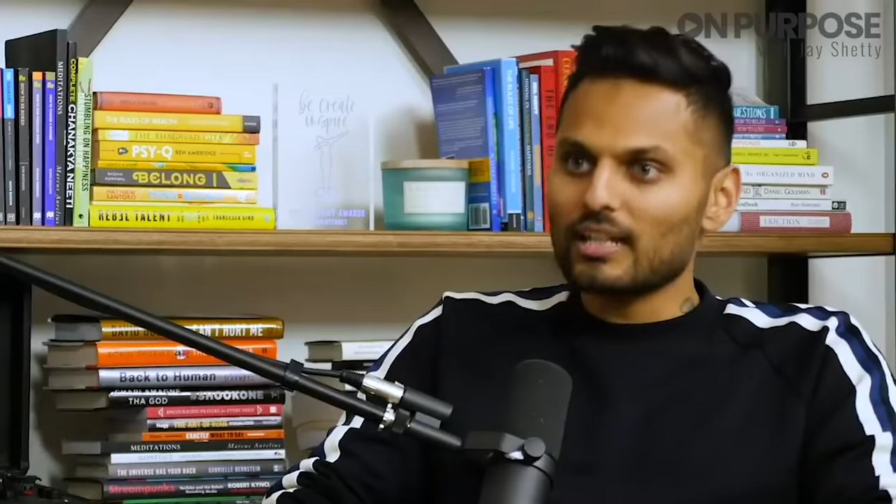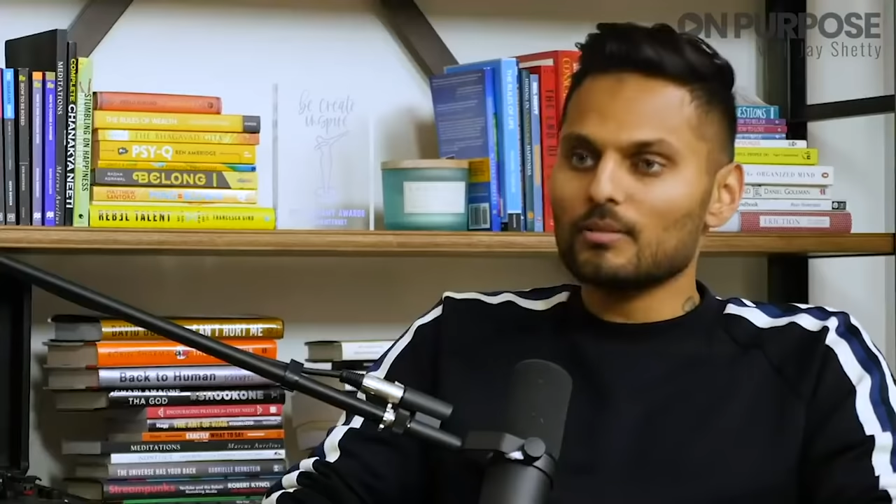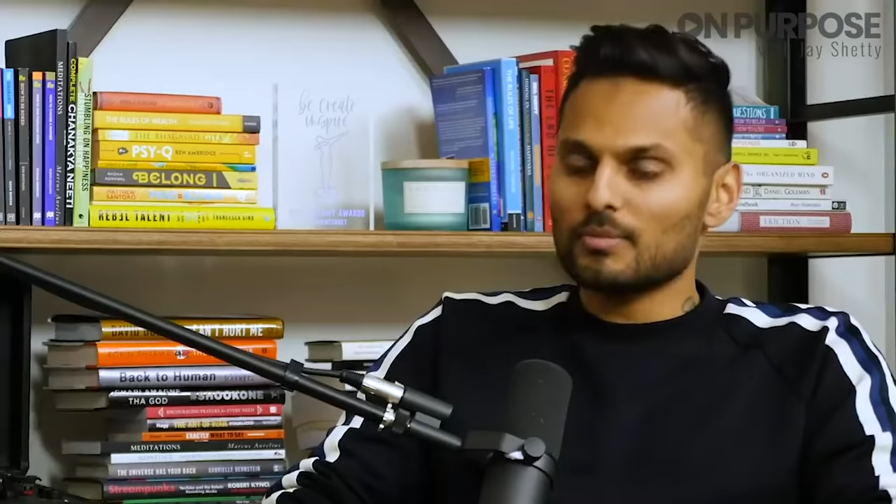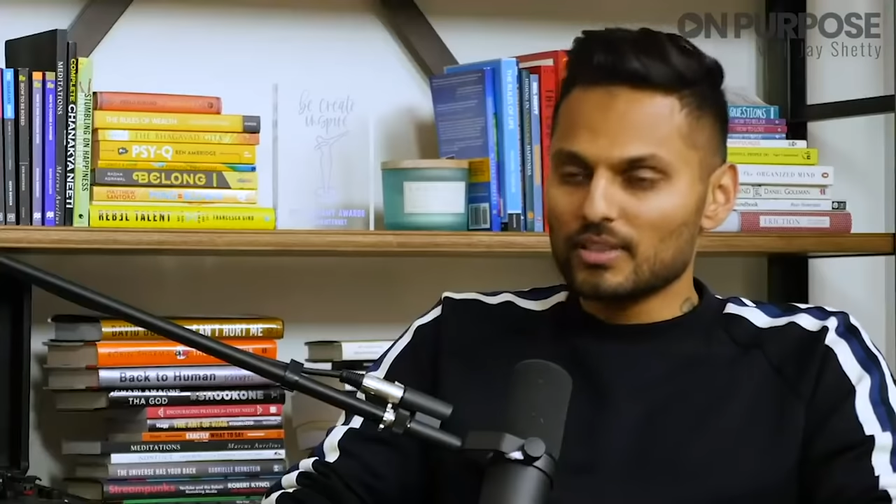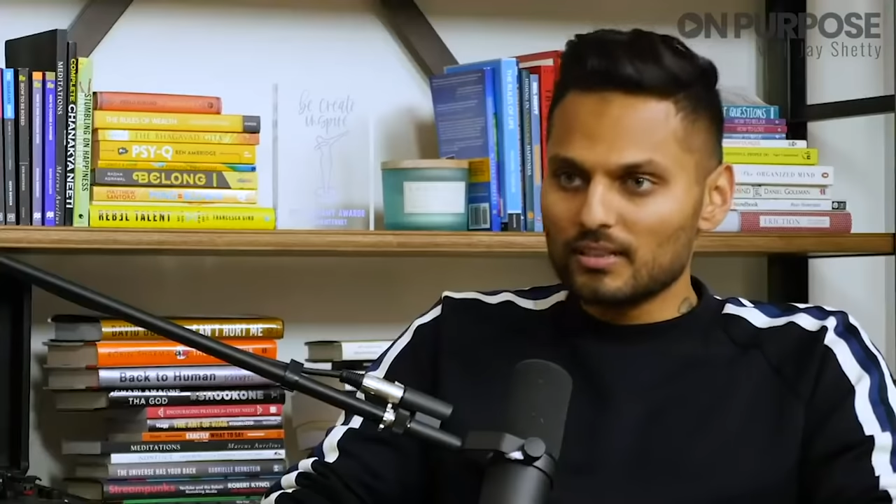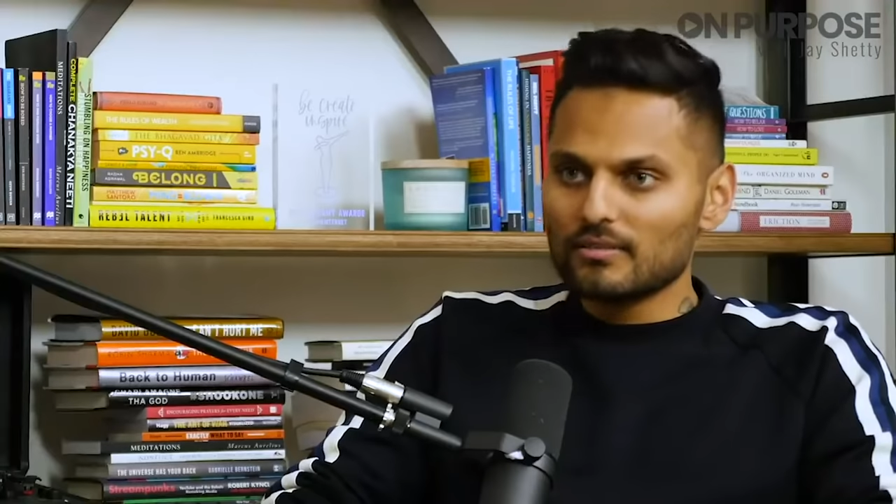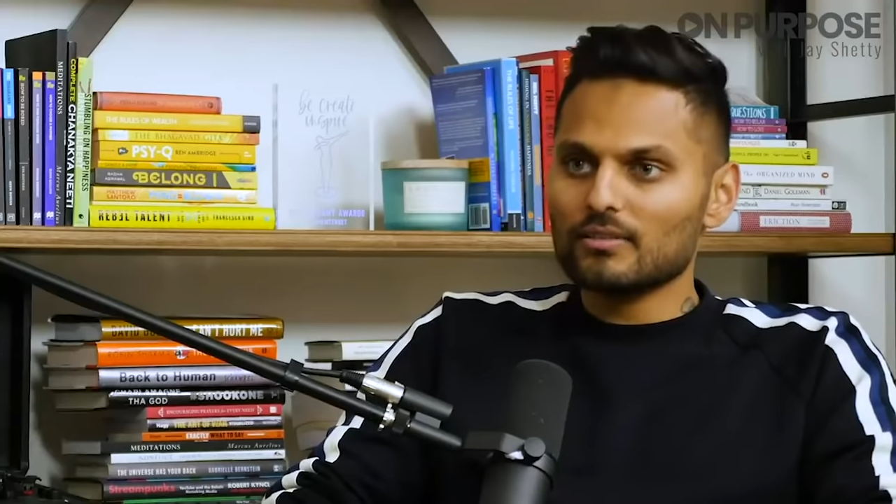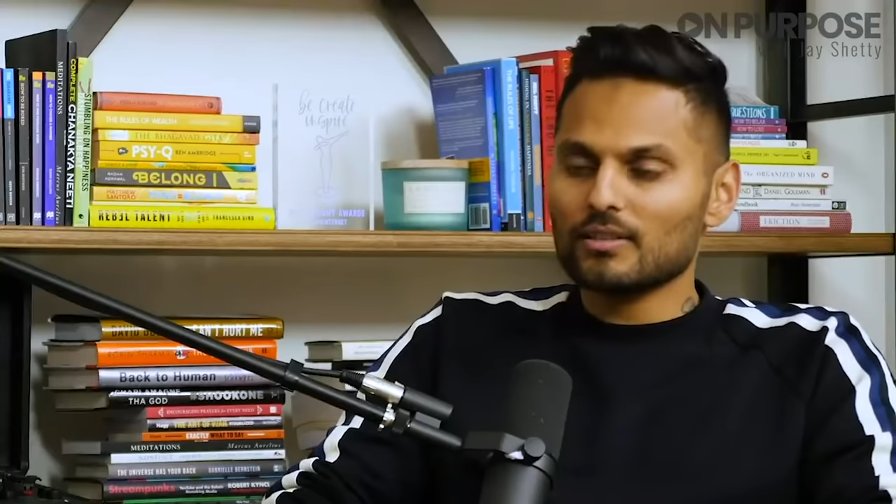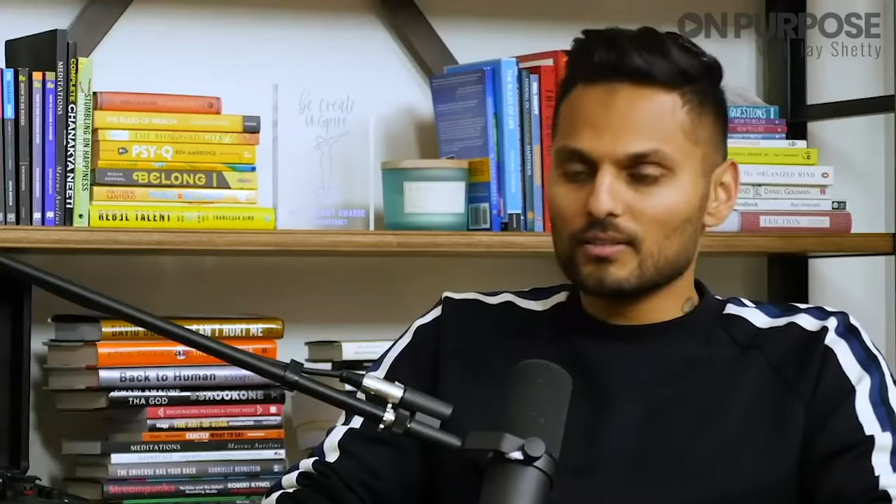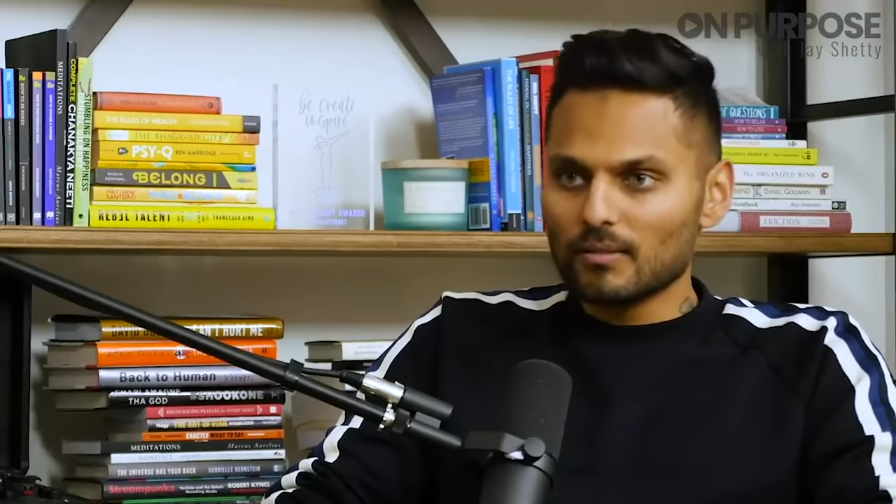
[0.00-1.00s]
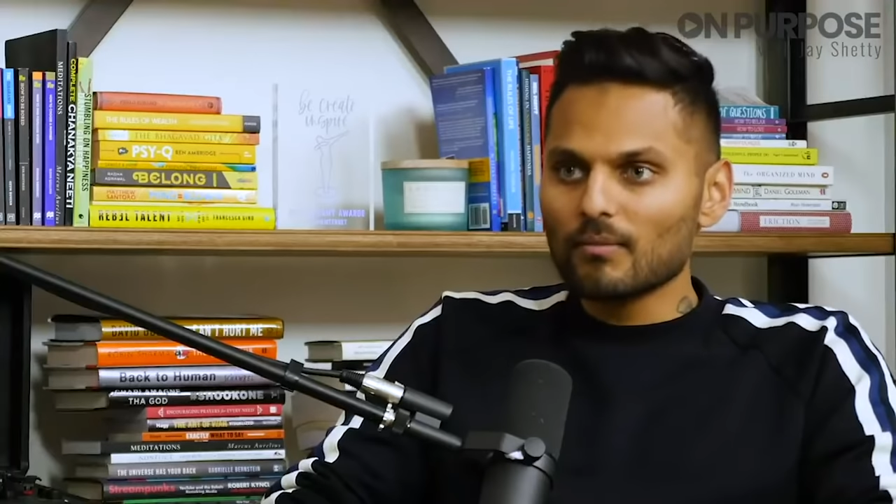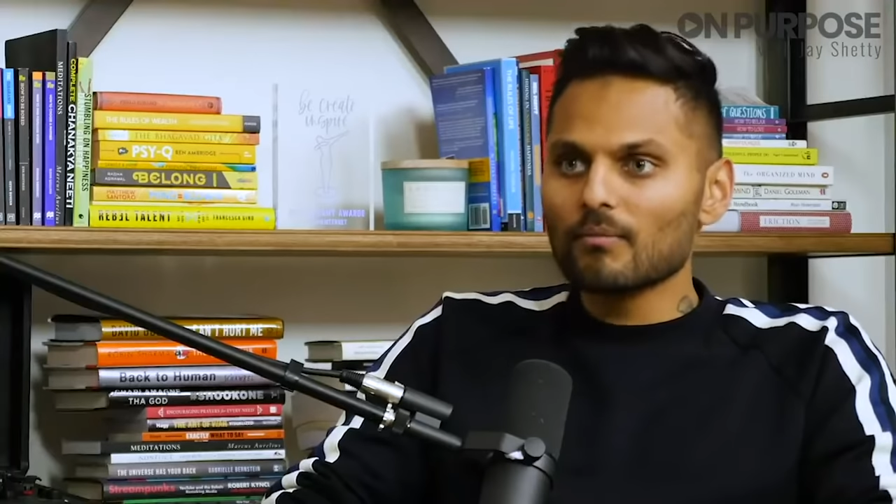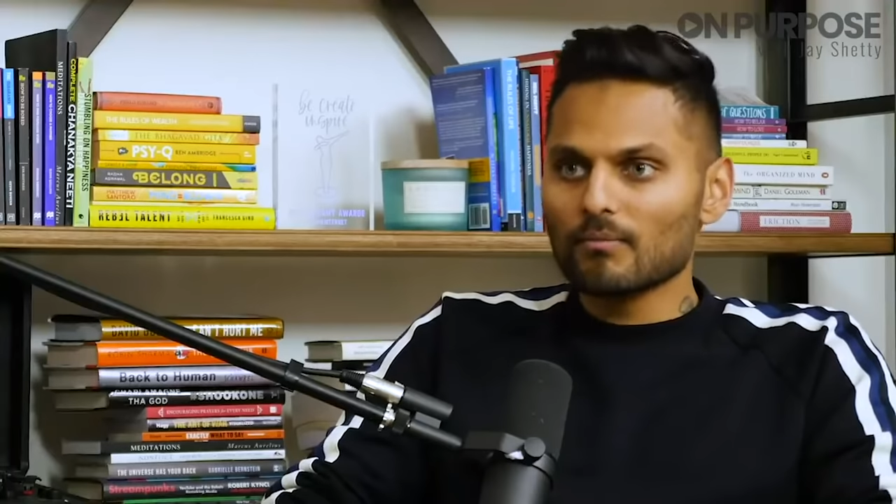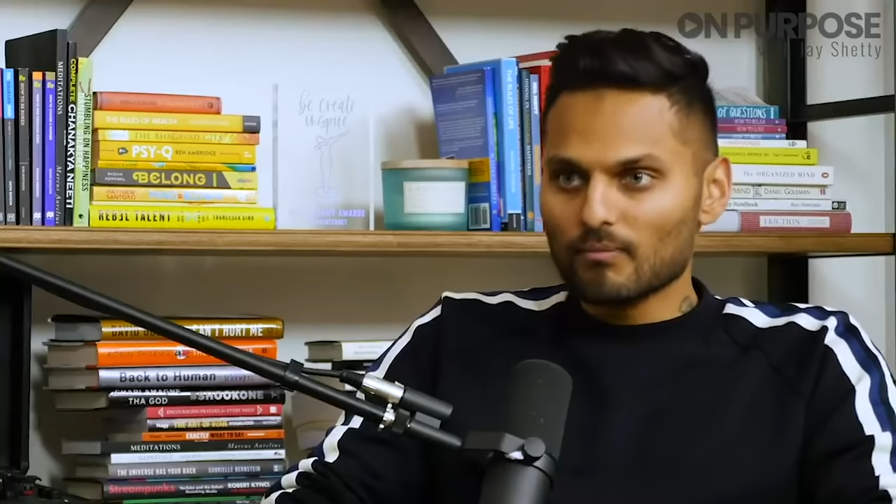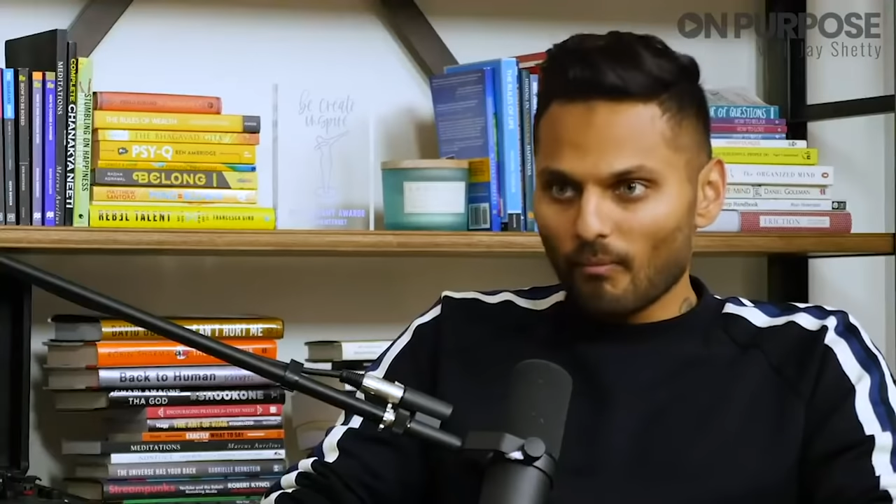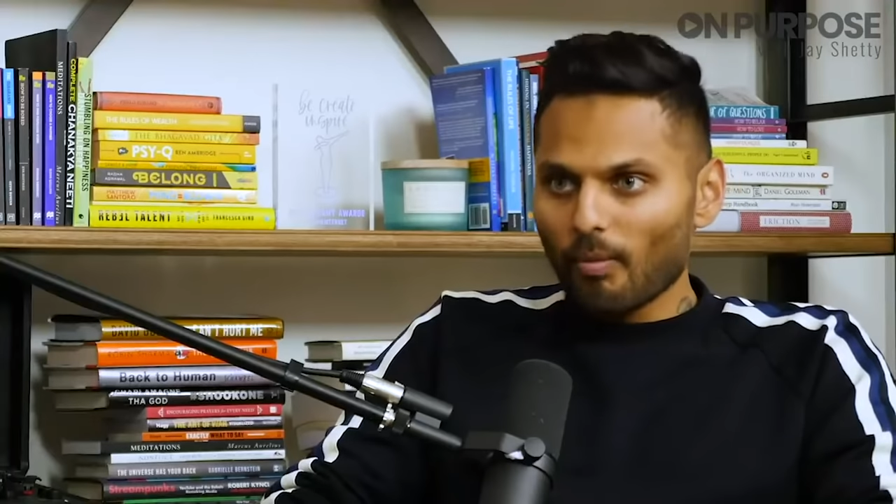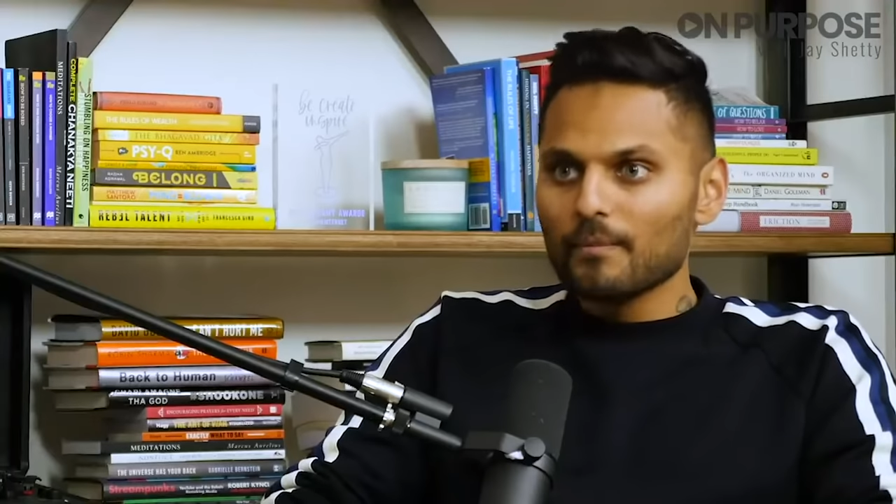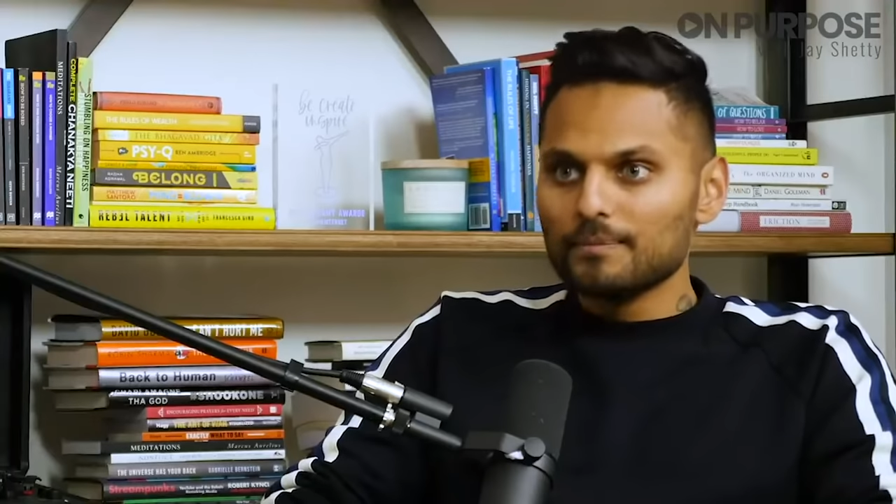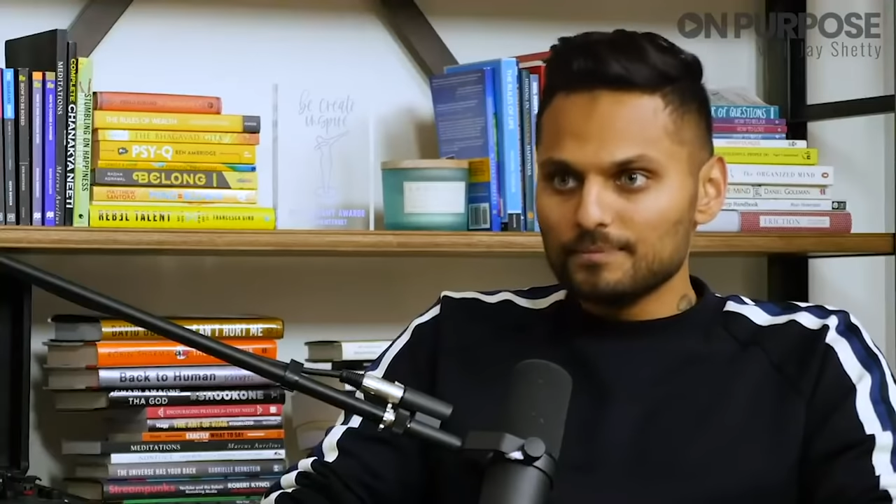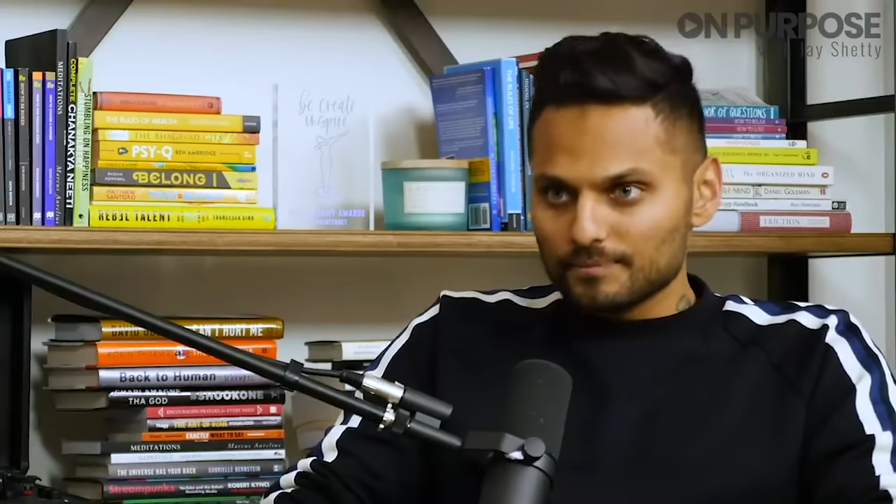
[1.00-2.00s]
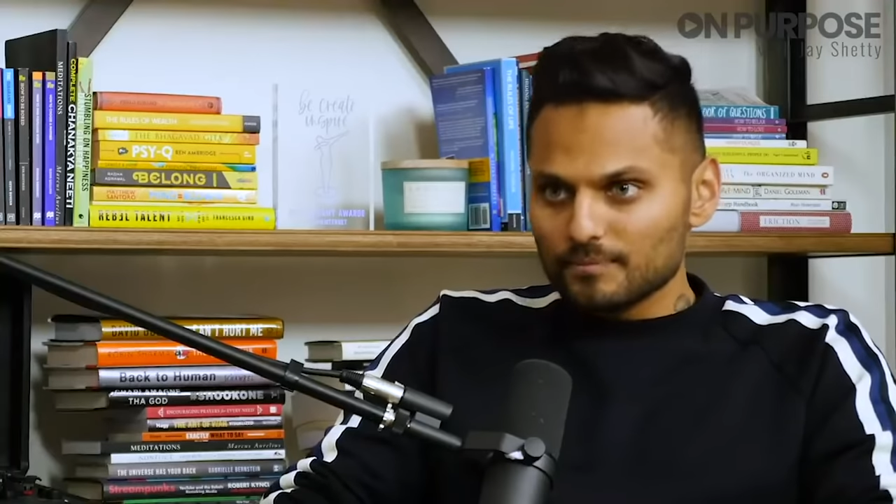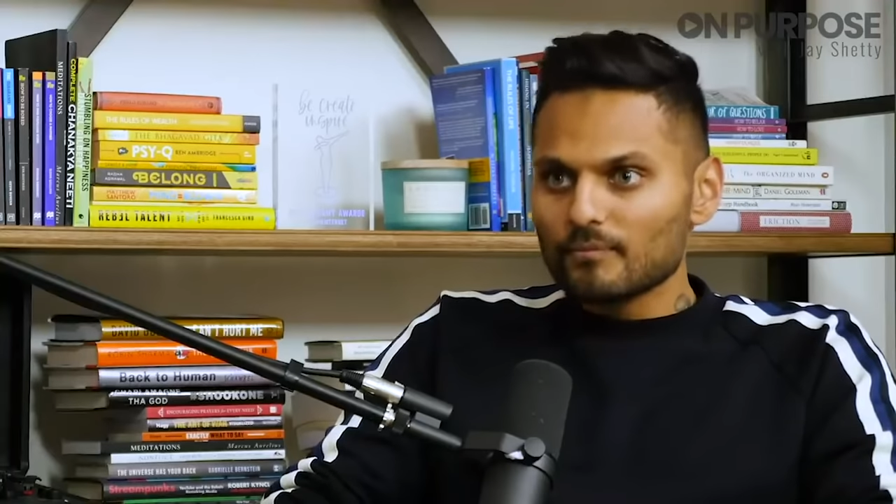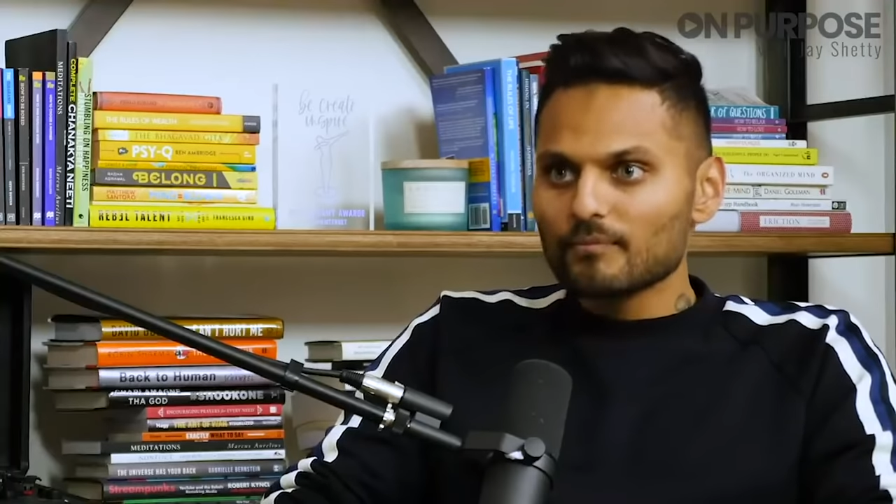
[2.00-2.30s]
scan their brain, brain and go, is it healthy?